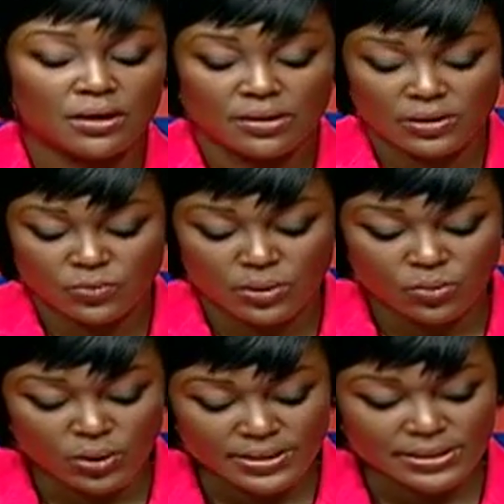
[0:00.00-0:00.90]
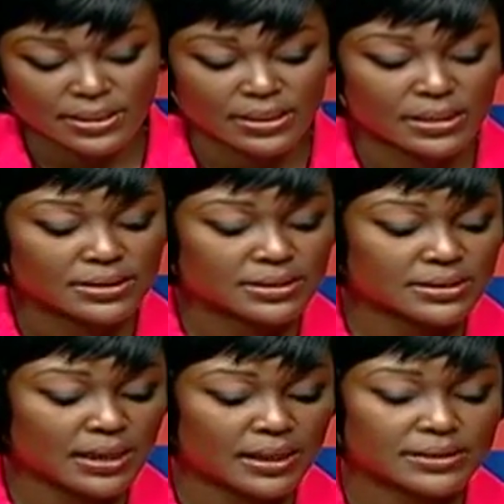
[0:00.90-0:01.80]
that will once again
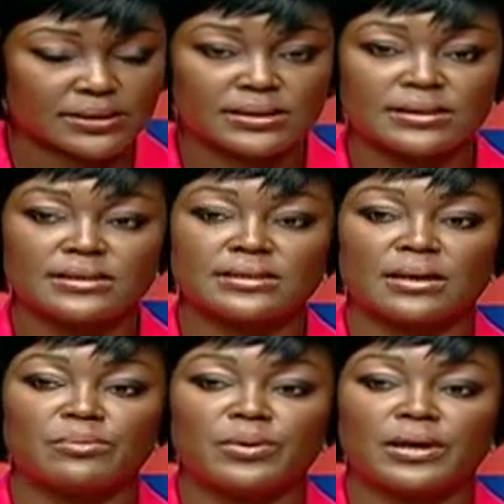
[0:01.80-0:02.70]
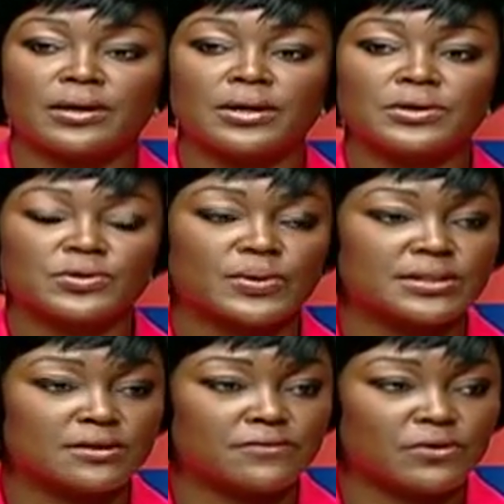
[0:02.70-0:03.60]
start December
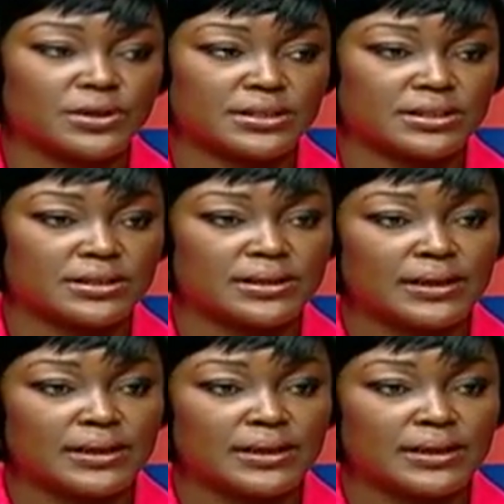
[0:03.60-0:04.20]
2014